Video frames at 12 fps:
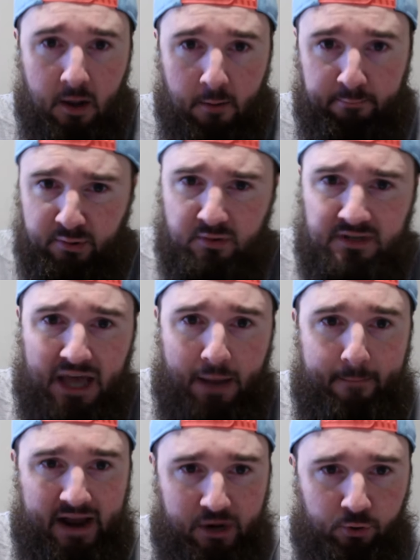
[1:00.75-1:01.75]
boost that
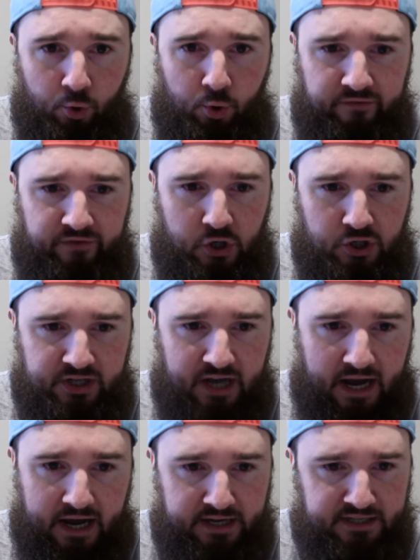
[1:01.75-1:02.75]
bankroll of yours,
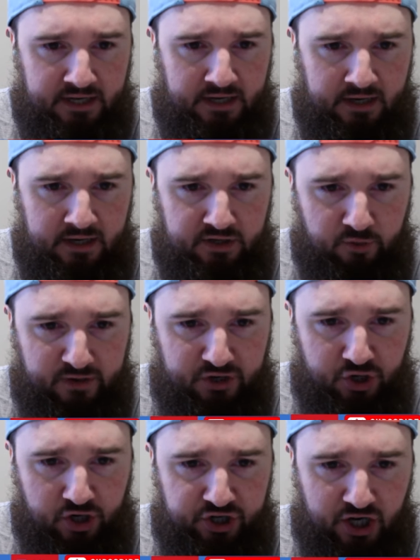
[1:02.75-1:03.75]
guys. So be
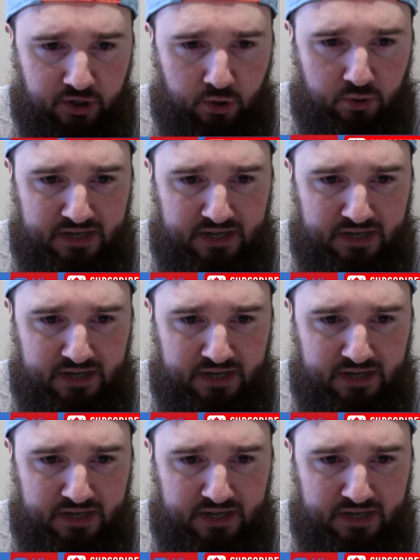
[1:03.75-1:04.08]
sure to check those